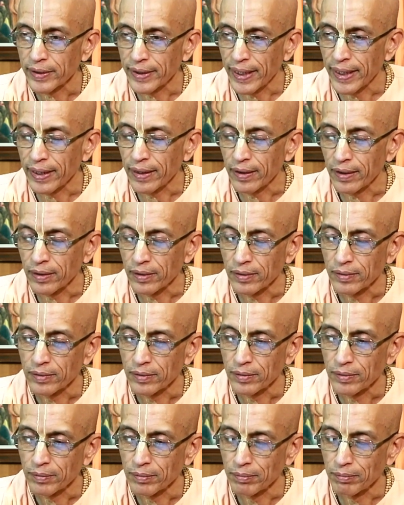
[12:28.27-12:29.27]
king
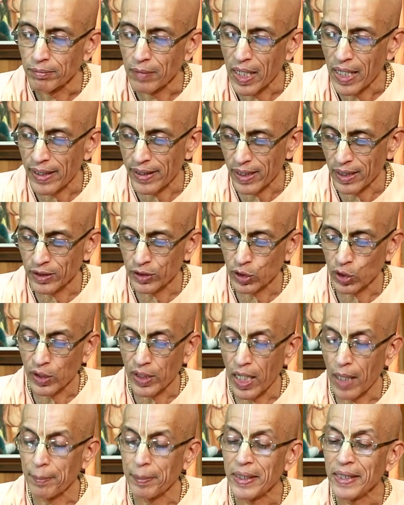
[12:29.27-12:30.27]
Maharaj
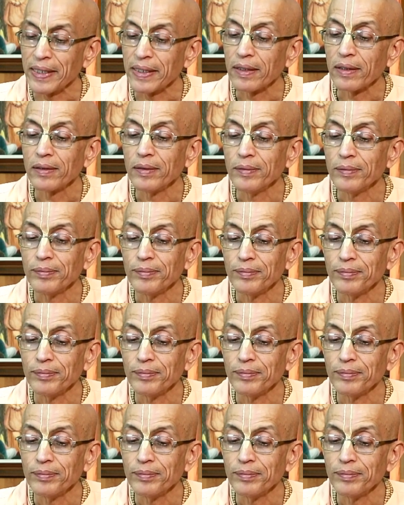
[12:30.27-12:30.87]
Nabhi.